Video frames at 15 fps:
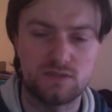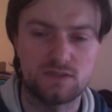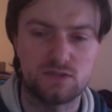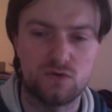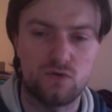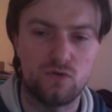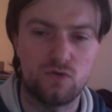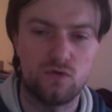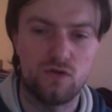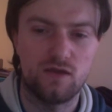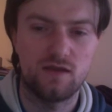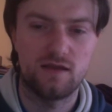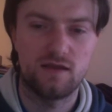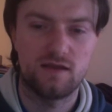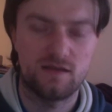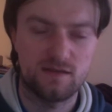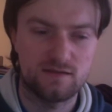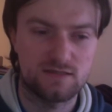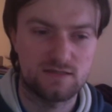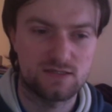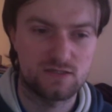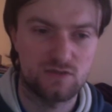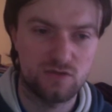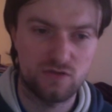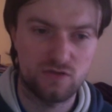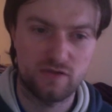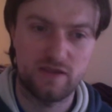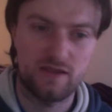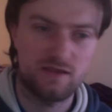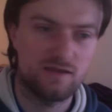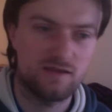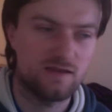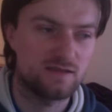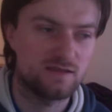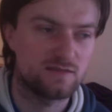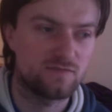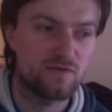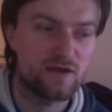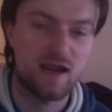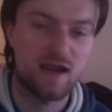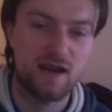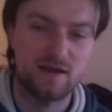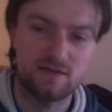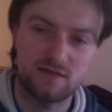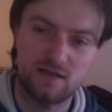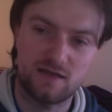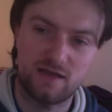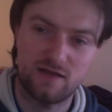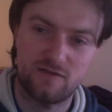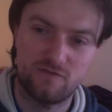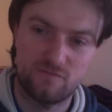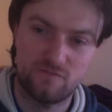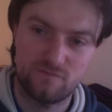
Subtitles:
So it's very hard to kind of